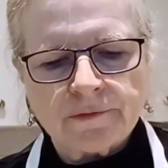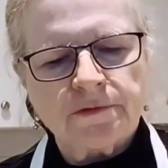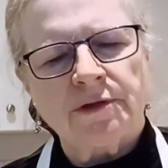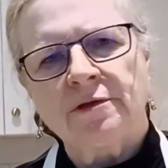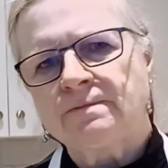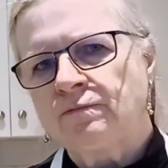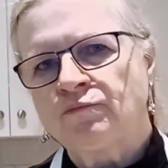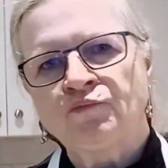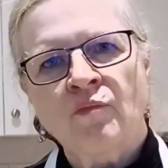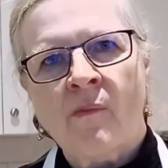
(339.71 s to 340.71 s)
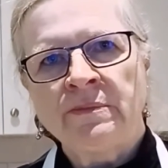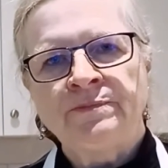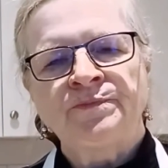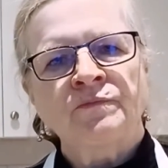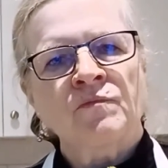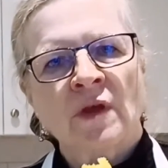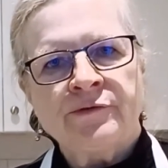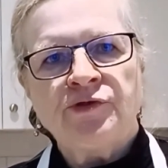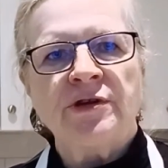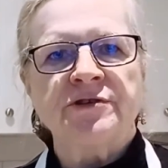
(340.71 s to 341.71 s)
Oh,
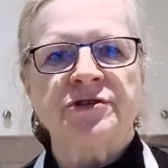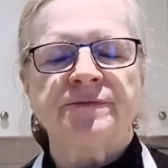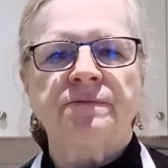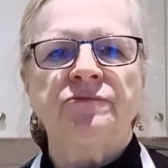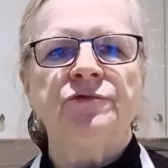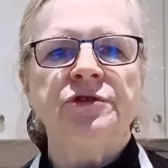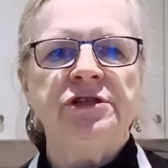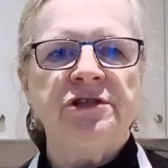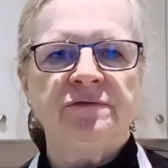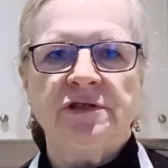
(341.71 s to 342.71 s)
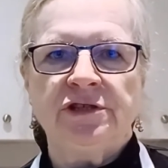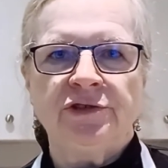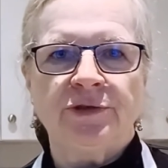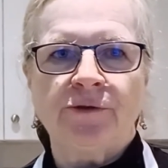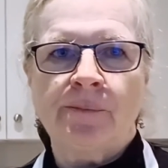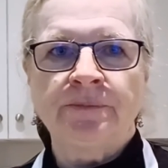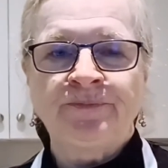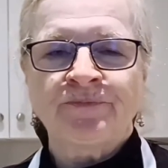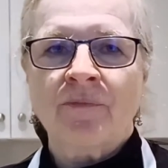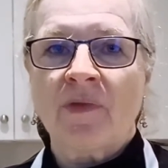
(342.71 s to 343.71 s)
just really, really good.
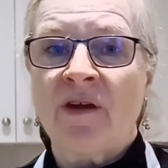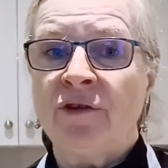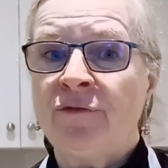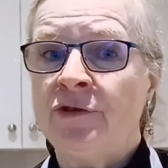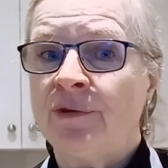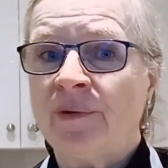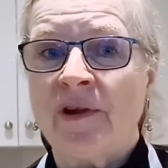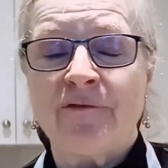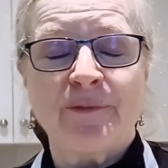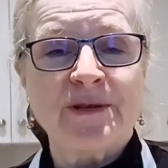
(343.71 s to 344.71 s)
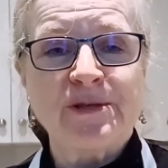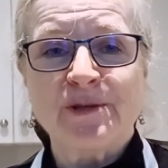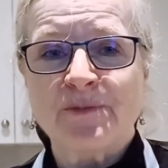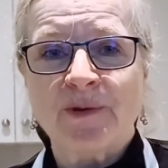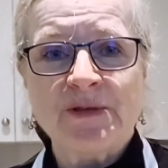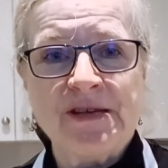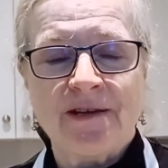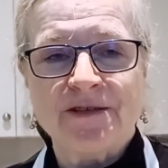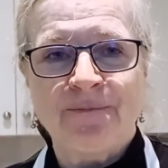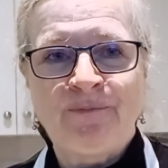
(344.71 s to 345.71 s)
And if you don't love Brussels sprouts
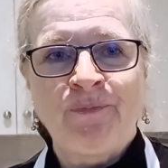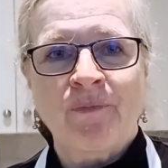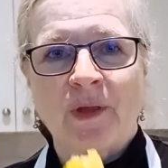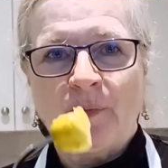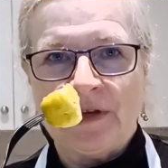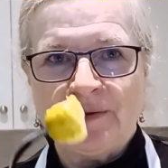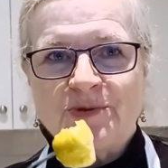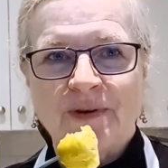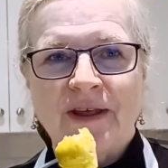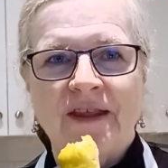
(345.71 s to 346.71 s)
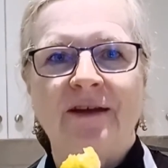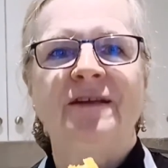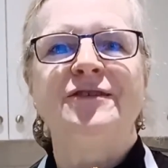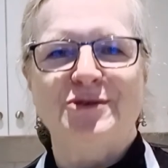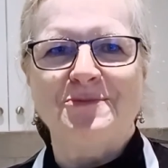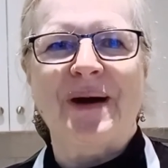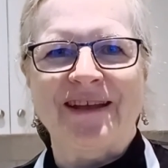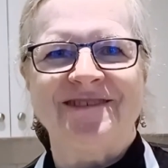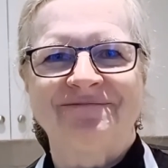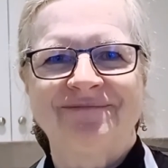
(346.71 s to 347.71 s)
yet, when you try that, you might.
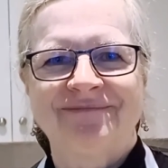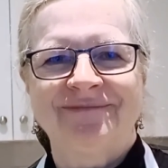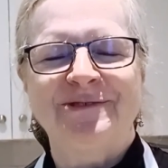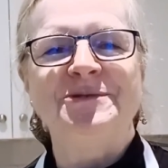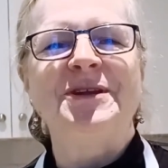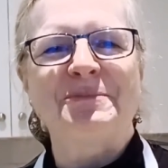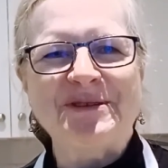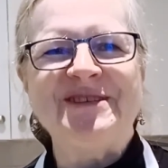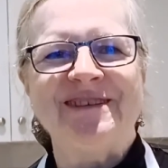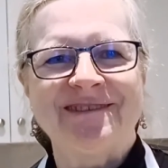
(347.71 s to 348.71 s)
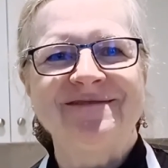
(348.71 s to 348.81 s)
Guten Appetit.